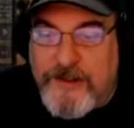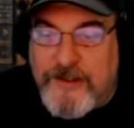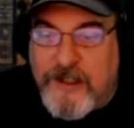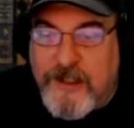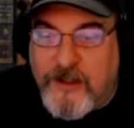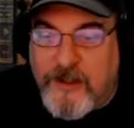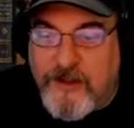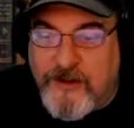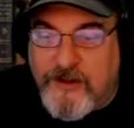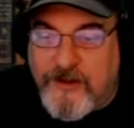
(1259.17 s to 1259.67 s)

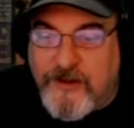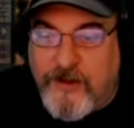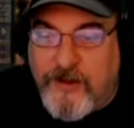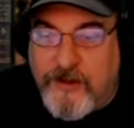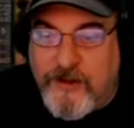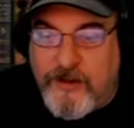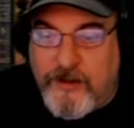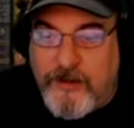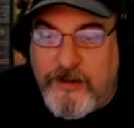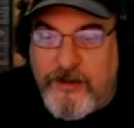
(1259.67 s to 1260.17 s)
and
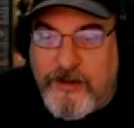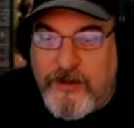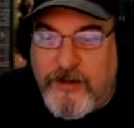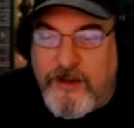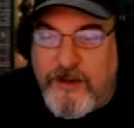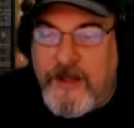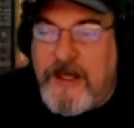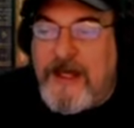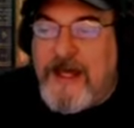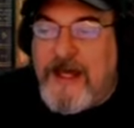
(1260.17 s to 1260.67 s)
control.
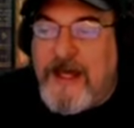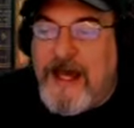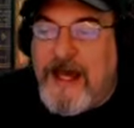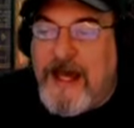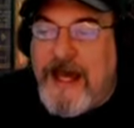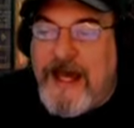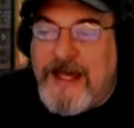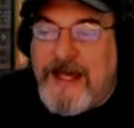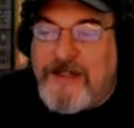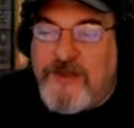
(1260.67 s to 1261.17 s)

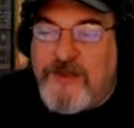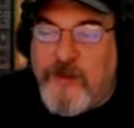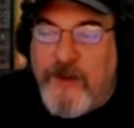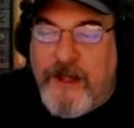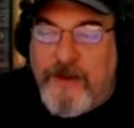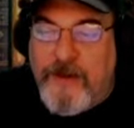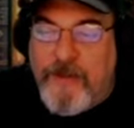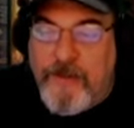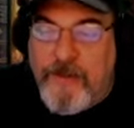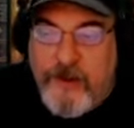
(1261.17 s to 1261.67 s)
As
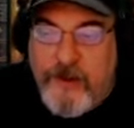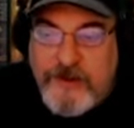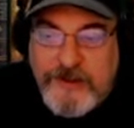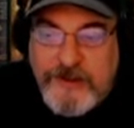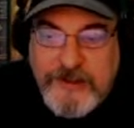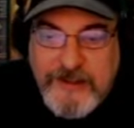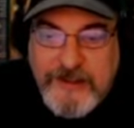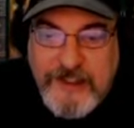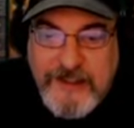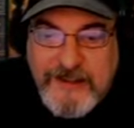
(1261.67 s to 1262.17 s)
with
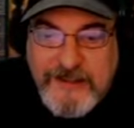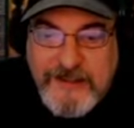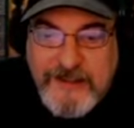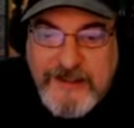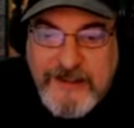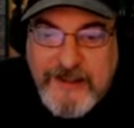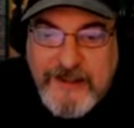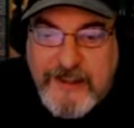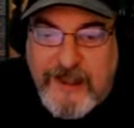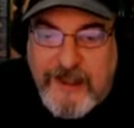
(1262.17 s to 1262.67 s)
most
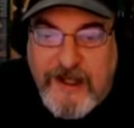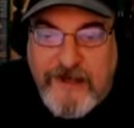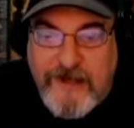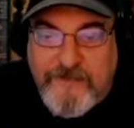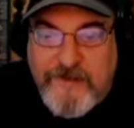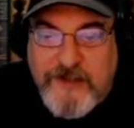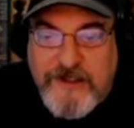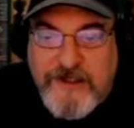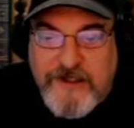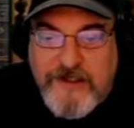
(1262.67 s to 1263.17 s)
things in life,
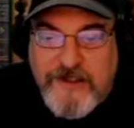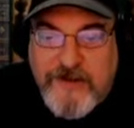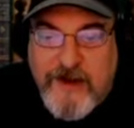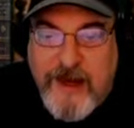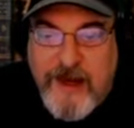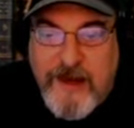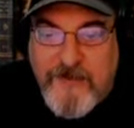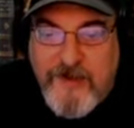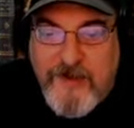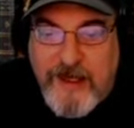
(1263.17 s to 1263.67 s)
the
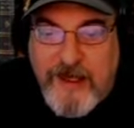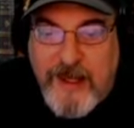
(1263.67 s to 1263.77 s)
striving